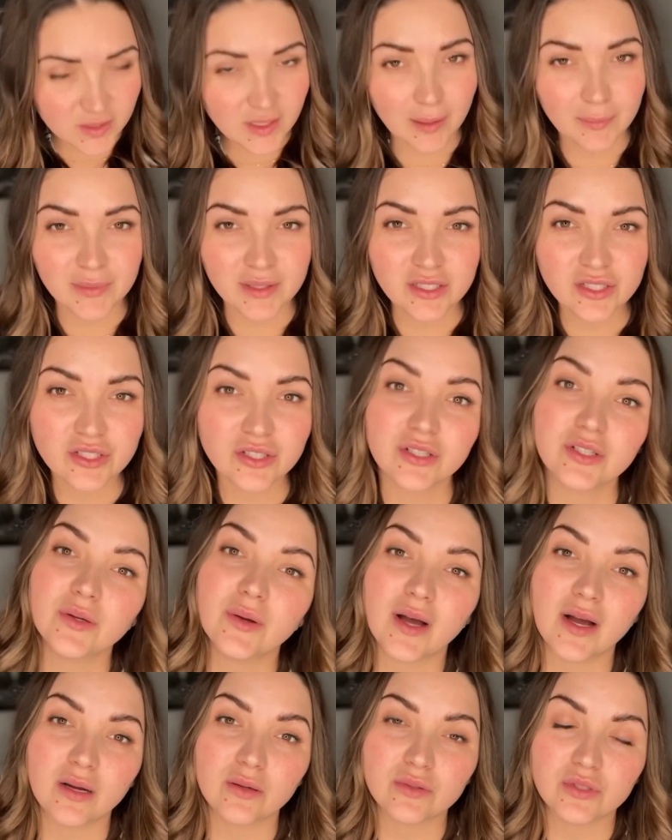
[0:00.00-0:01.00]
So I'm going to show you
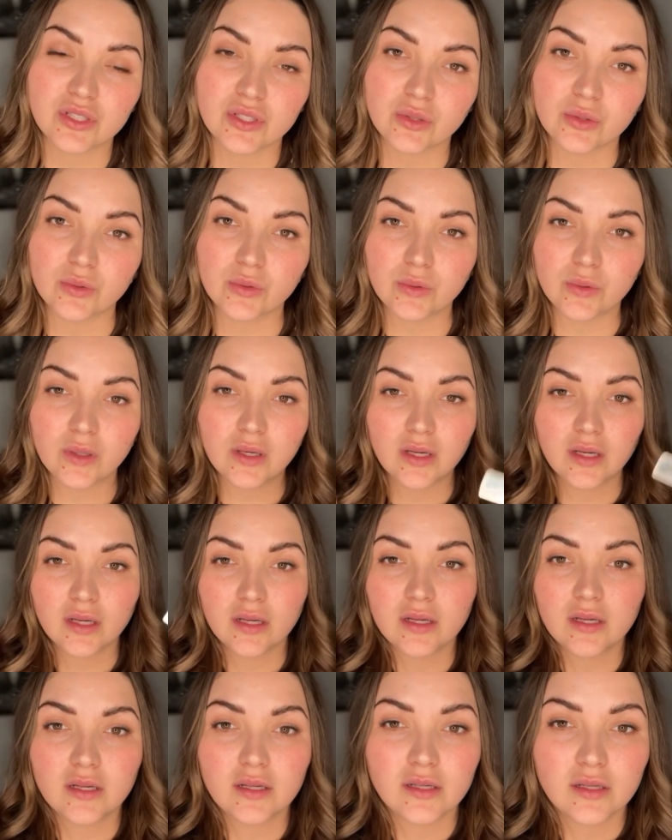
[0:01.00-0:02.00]
how to
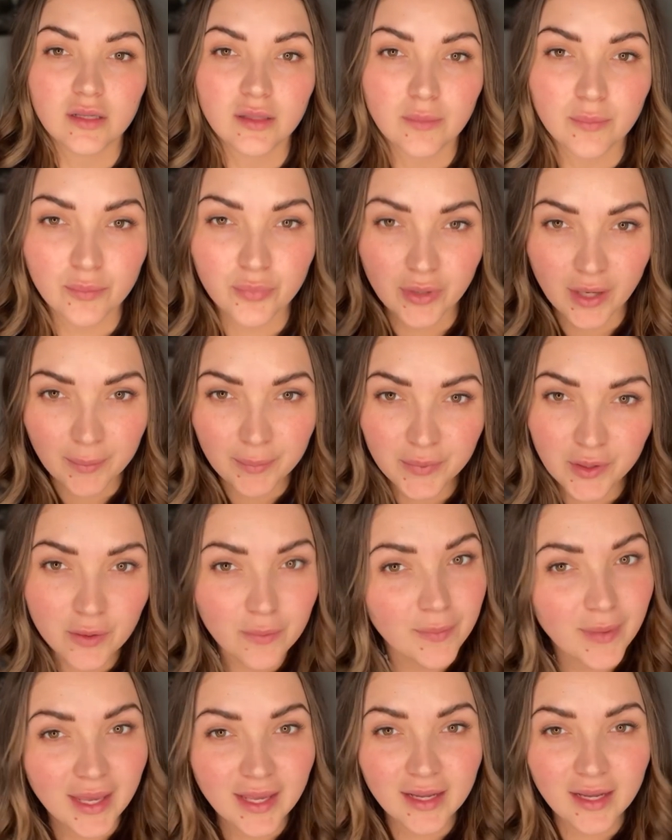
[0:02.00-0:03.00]
prep your
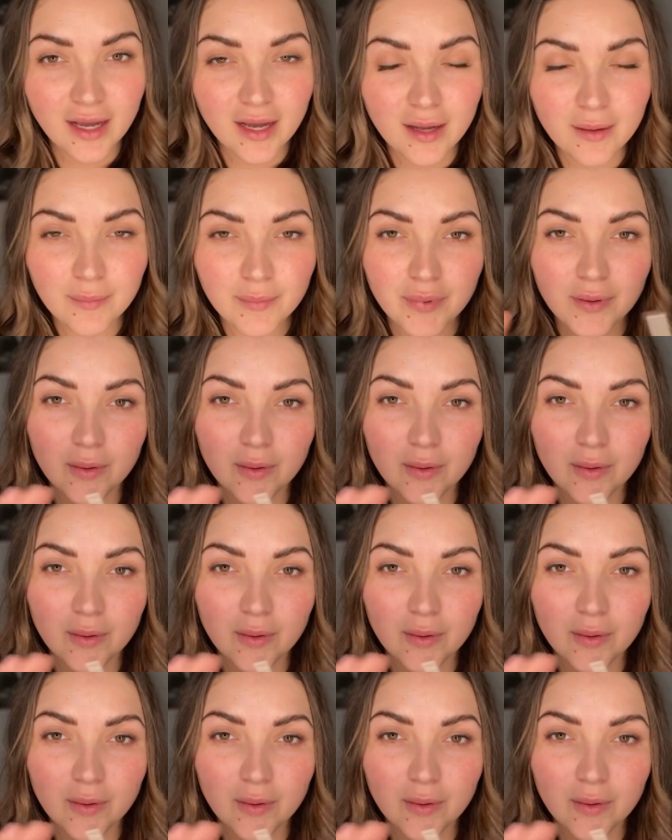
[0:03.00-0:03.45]
makeup